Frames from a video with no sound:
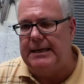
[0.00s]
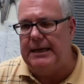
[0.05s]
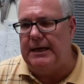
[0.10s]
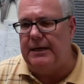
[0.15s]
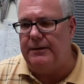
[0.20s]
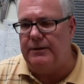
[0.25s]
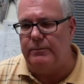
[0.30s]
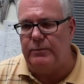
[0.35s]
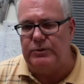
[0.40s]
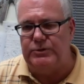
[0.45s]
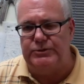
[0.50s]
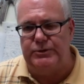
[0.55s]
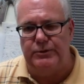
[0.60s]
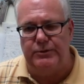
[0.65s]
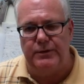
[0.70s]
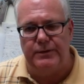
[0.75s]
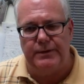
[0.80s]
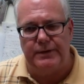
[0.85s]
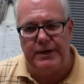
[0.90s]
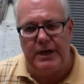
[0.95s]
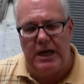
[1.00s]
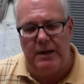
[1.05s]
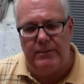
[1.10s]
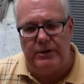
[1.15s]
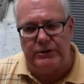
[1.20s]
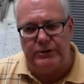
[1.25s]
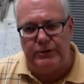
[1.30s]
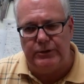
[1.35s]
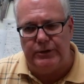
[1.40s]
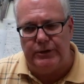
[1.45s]
Uh, the pursuit of the
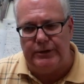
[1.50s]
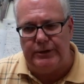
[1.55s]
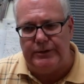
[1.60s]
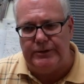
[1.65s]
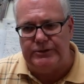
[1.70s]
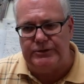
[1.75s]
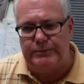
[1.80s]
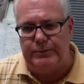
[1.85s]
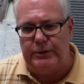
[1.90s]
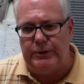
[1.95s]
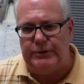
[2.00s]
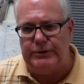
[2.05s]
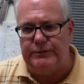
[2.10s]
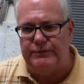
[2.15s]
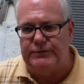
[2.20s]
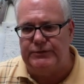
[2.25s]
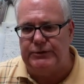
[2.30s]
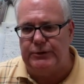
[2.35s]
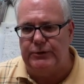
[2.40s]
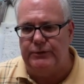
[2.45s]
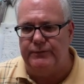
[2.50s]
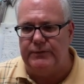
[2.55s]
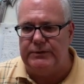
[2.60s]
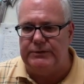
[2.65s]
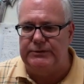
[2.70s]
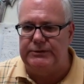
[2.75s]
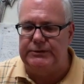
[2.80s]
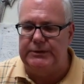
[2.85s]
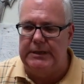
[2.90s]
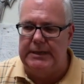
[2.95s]
common good and the spirit of
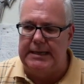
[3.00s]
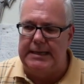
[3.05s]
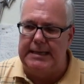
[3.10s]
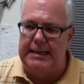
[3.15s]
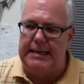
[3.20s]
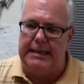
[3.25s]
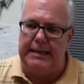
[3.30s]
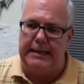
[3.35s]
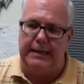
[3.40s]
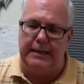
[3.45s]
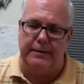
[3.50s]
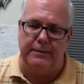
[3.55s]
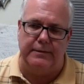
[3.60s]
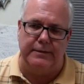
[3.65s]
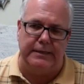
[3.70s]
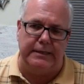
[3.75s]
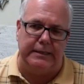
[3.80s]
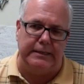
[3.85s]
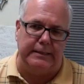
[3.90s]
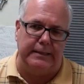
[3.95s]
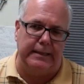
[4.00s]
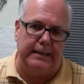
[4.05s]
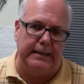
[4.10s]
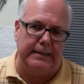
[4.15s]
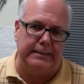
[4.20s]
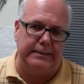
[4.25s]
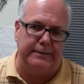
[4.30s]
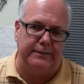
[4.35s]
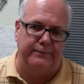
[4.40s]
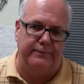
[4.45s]
service, uh, the
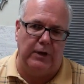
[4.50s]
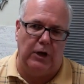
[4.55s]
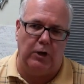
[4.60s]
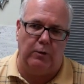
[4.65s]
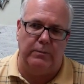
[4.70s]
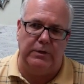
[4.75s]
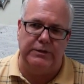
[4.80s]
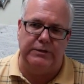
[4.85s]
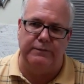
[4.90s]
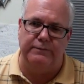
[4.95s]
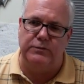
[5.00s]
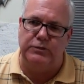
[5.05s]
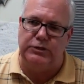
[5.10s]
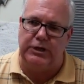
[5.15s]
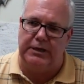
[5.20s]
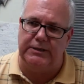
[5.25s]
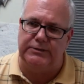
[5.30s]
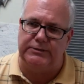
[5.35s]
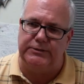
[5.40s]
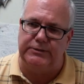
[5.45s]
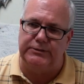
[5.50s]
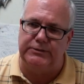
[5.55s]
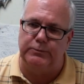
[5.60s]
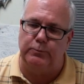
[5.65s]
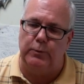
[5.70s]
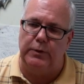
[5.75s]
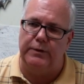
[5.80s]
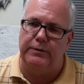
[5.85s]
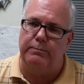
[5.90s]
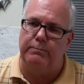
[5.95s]
uh, development of
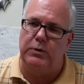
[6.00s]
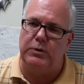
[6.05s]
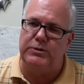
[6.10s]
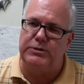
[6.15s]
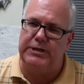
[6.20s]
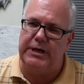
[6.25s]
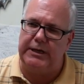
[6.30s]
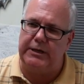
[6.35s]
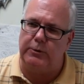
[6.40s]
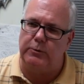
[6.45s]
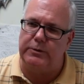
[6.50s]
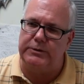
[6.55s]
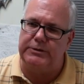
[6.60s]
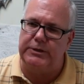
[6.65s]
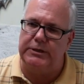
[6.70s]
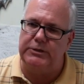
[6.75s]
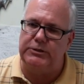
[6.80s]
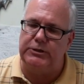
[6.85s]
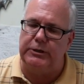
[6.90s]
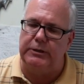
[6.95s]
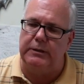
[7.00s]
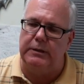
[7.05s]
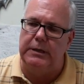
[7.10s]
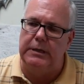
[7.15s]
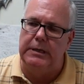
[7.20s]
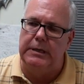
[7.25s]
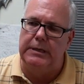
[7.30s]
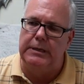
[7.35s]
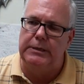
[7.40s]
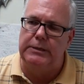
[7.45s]
justice with particular attention
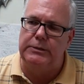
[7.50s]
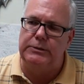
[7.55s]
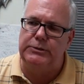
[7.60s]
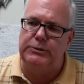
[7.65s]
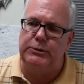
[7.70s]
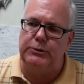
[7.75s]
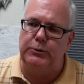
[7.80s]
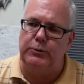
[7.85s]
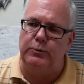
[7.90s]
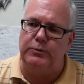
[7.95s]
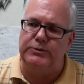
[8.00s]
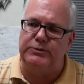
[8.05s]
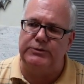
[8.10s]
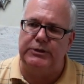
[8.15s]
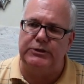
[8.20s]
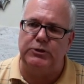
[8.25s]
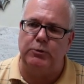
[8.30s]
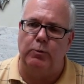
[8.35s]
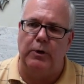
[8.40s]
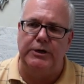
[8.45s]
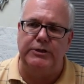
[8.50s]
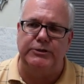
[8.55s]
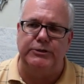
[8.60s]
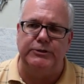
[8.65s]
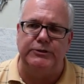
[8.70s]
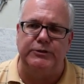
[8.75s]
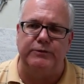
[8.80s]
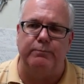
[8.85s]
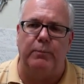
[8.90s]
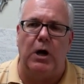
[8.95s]
to
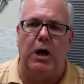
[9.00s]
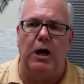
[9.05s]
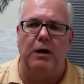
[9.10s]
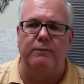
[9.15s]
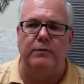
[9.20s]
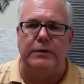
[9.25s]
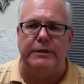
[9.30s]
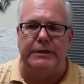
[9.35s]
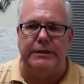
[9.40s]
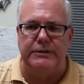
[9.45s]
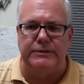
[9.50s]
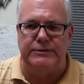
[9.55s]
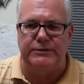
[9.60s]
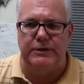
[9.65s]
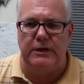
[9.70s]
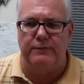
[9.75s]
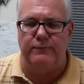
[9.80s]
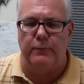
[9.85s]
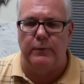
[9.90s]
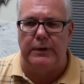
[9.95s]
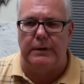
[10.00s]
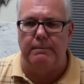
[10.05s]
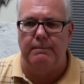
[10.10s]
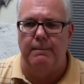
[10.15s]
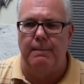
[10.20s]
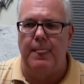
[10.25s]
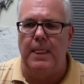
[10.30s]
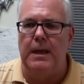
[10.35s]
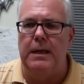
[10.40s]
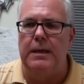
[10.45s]
situations of poverty and suffering,
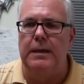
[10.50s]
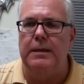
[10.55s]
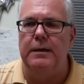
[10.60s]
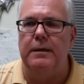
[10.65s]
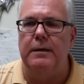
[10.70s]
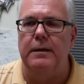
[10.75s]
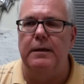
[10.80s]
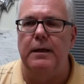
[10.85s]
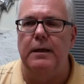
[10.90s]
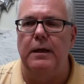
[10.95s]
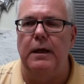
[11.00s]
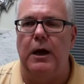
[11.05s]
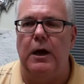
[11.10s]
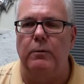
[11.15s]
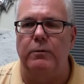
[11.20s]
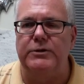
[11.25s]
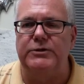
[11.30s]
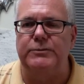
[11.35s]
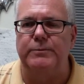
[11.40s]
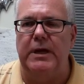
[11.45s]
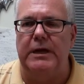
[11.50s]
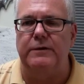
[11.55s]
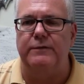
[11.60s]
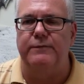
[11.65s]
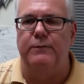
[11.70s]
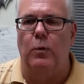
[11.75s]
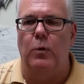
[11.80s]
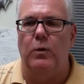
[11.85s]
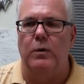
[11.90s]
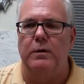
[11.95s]
a respect
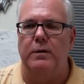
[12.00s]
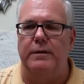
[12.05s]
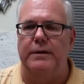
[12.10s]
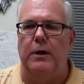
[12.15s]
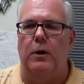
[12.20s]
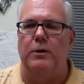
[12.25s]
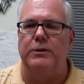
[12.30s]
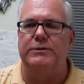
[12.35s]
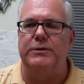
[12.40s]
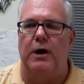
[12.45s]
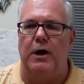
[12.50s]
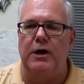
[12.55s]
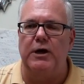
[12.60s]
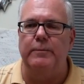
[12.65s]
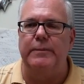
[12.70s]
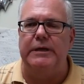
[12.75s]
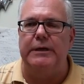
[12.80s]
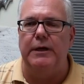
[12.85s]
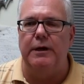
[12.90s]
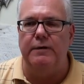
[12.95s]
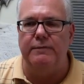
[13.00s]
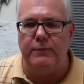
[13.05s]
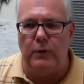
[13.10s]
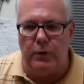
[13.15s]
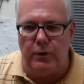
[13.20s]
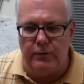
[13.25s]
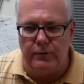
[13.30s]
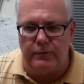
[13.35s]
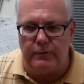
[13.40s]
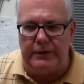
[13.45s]
for the autonomy of
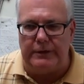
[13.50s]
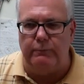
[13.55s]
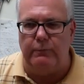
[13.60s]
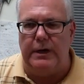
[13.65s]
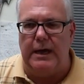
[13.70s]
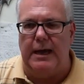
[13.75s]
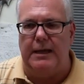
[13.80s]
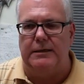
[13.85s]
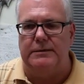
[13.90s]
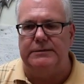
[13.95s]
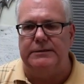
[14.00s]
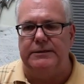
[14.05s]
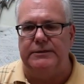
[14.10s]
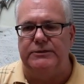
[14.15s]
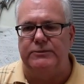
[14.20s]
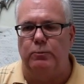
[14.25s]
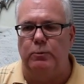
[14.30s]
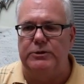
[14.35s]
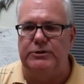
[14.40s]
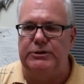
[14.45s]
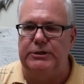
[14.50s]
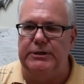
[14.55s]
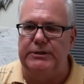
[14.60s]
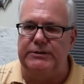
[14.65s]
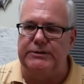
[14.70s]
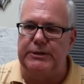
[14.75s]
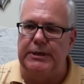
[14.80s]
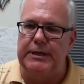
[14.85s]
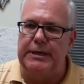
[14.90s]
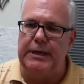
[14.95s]
earthly realities, which
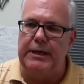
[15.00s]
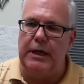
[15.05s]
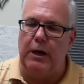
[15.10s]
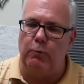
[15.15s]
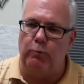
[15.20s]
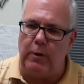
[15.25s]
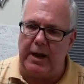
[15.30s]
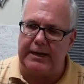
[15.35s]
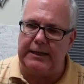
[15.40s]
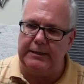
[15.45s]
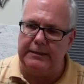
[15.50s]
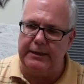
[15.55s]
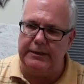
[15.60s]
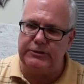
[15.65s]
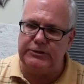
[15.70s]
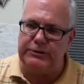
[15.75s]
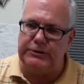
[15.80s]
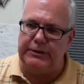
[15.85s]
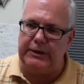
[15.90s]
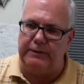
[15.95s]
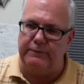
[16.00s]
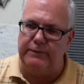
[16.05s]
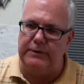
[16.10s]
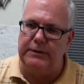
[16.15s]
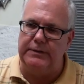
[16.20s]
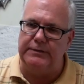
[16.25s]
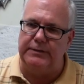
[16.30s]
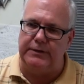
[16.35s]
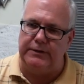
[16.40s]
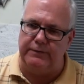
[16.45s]
is a recognition of
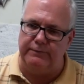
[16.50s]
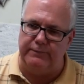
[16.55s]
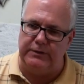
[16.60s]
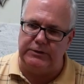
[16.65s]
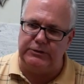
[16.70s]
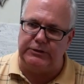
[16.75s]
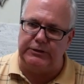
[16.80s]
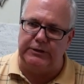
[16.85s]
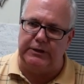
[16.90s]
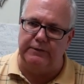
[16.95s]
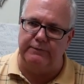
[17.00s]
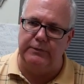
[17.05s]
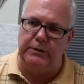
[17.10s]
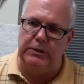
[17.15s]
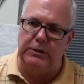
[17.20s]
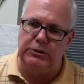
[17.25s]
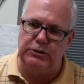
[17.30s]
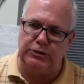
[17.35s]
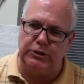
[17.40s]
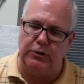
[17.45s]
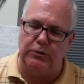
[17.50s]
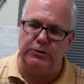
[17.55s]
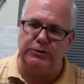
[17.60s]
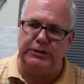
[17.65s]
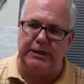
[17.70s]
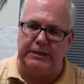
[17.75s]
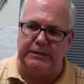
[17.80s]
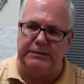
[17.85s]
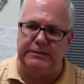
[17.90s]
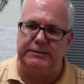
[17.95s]
the division of
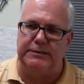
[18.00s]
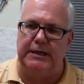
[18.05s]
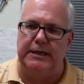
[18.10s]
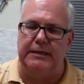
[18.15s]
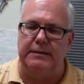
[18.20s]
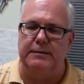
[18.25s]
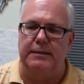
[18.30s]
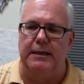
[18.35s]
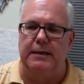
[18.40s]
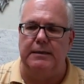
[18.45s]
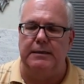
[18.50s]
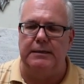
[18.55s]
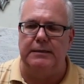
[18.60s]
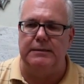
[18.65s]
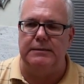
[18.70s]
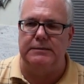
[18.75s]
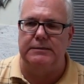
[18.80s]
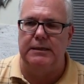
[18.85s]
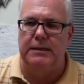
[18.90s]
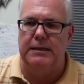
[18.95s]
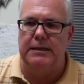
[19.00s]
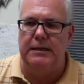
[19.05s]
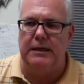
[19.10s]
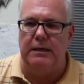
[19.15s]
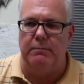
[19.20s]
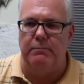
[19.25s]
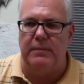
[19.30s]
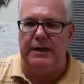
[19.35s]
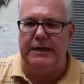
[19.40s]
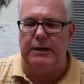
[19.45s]
church and state that is
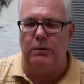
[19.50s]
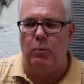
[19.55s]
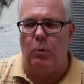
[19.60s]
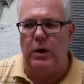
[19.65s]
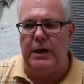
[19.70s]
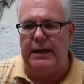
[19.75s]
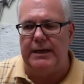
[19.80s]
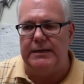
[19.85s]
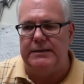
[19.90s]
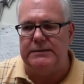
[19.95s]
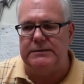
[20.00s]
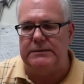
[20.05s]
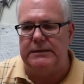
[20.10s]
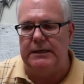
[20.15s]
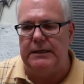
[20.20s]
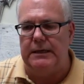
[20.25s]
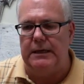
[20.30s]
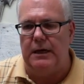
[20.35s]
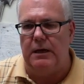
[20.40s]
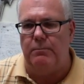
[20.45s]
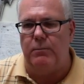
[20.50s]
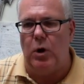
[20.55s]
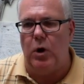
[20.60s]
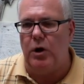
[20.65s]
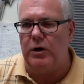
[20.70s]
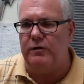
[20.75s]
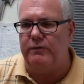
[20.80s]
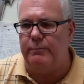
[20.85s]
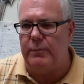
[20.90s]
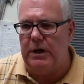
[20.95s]
in many ways uh, a
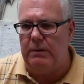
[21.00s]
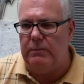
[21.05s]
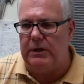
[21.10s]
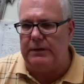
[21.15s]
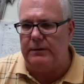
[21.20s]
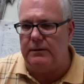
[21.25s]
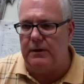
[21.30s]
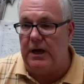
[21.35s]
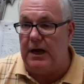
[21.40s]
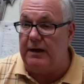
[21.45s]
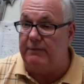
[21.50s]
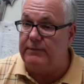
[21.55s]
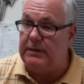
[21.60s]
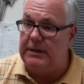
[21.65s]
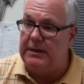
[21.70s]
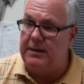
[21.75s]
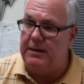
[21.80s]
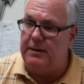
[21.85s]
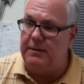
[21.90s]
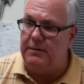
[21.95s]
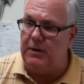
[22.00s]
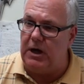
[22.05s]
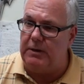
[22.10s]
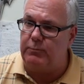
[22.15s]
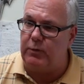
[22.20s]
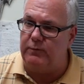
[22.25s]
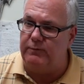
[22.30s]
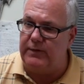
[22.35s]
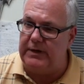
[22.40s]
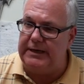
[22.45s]
part of public life,
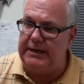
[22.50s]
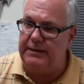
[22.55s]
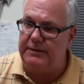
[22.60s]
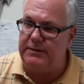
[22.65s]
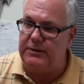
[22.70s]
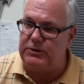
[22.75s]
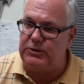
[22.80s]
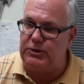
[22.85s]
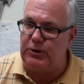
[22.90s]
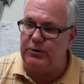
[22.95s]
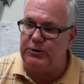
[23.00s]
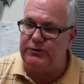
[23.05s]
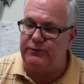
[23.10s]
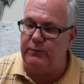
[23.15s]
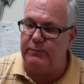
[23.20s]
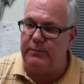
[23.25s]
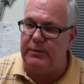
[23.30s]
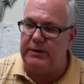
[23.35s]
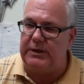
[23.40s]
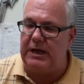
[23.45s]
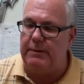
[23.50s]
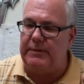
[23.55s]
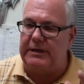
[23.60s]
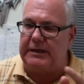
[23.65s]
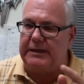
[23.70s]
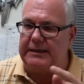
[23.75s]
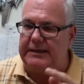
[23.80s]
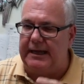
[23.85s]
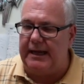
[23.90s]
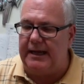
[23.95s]
not preventing the church from
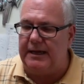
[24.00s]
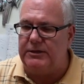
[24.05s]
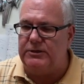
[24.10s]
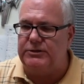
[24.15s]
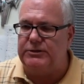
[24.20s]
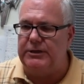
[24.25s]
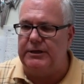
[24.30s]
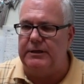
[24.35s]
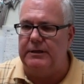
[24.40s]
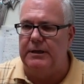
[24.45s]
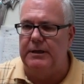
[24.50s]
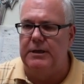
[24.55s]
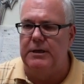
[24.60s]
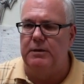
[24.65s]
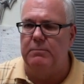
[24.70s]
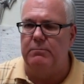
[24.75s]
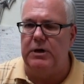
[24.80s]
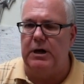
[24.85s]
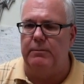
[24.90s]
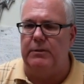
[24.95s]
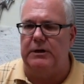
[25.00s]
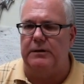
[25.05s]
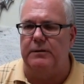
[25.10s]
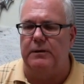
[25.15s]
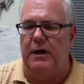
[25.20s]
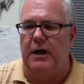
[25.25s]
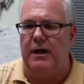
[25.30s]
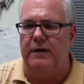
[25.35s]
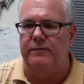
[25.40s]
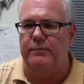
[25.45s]
becoming engaged in public
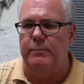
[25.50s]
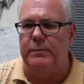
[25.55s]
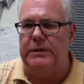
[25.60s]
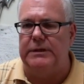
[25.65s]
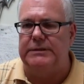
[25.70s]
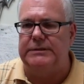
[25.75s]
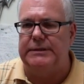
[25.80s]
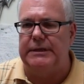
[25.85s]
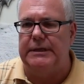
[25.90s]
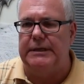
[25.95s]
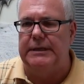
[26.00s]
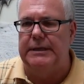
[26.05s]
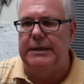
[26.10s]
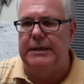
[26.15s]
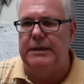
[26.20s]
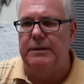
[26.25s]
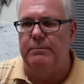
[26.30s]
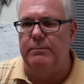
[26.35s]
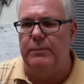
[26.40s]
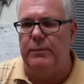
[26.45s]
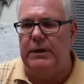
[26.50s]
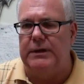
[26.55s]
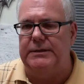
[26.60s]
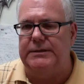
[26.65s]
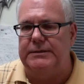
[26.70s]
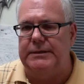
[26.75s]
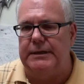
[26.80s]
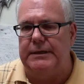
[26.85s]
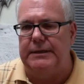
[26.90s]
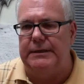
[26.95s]
life, but, uh,
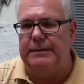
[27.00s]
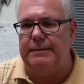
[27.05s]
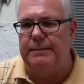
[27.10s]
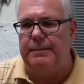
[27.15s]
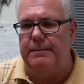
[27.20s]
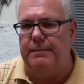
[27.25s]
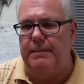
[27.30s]
but uh,